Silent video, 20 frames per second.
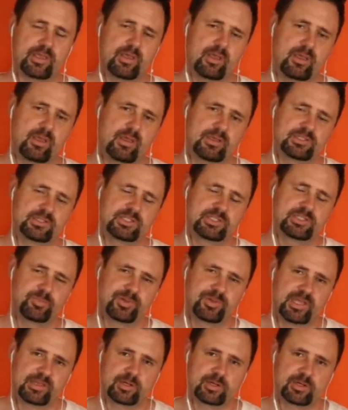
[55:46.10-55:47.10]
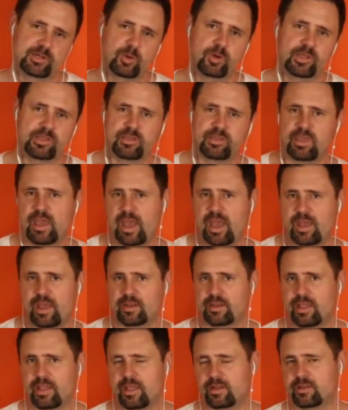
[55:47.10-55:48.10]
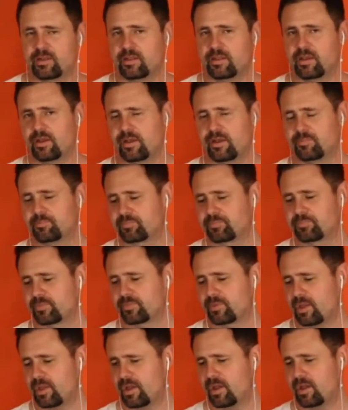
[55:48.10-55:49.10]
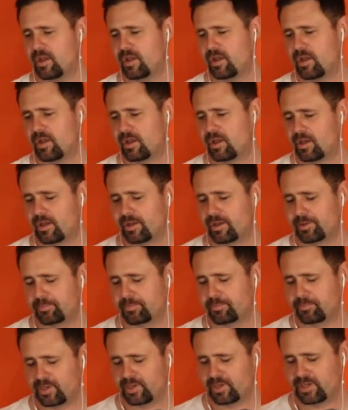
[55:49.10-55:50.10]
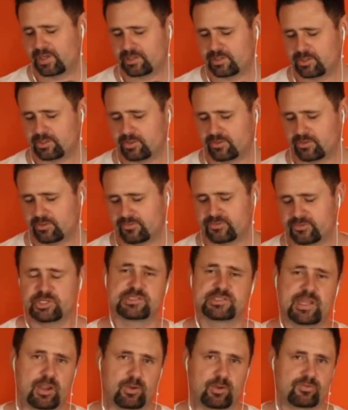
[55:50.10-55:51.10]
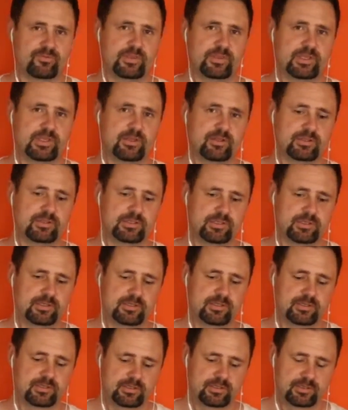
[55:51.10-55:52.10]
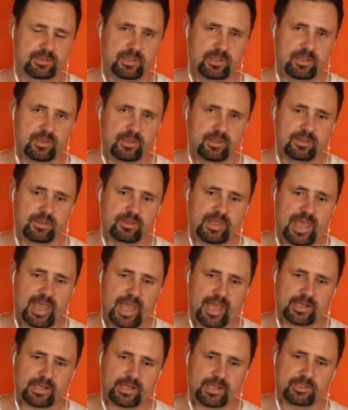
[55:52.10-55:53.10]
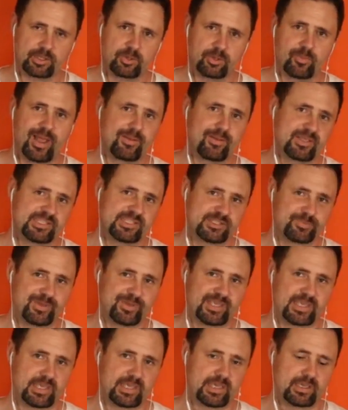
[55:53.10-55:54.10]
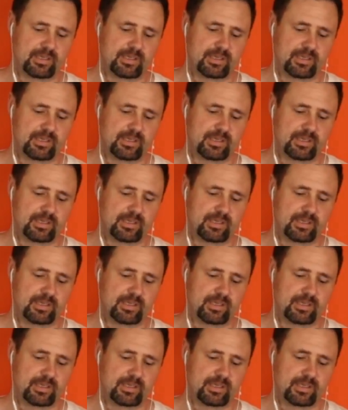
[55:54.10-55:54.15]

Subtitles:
She played the coy cat. And but you've just now revealed that you might be speaking.